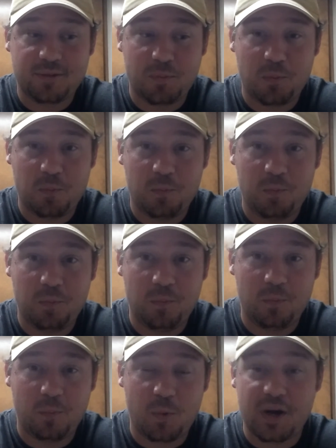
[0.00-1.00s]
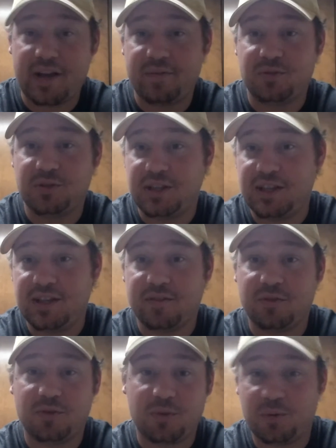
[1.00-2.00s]
from what I've seen
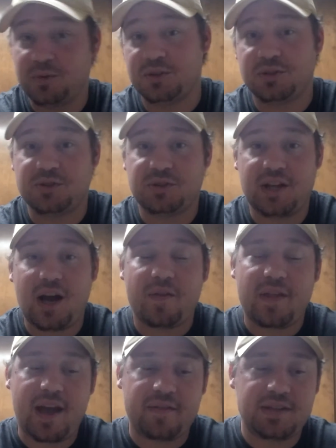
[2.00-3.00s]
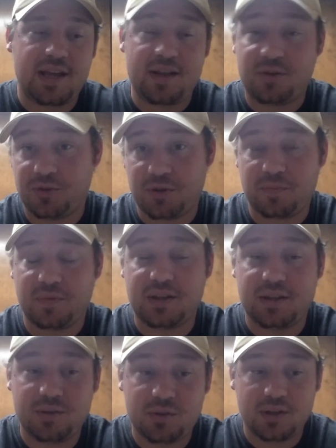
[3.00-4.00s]
of soldiers and how they have to handle some
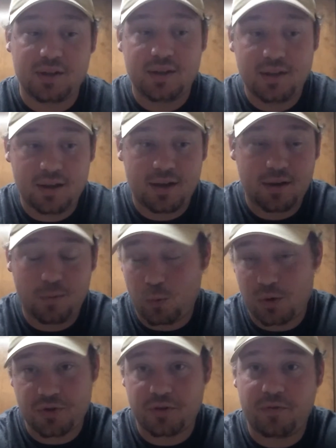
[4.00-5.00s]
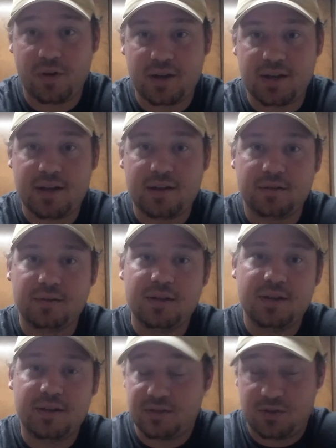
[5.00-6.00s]
things, war's a fucking hell.
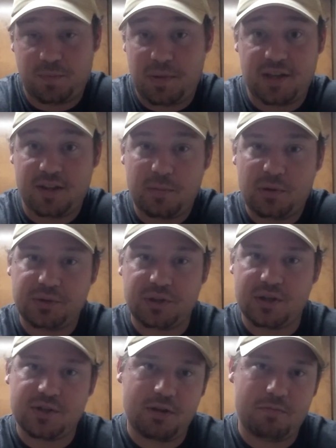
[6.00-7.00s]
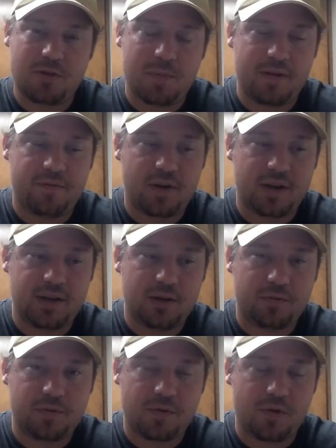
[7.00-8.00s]
being in the military seems to be a fucking
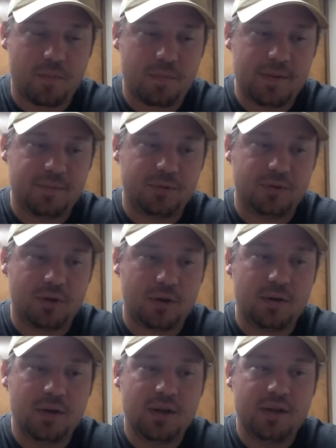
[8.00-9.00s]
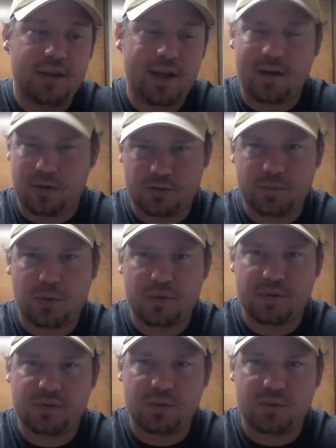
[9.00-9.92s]
help for some people. So, yeah, I'll support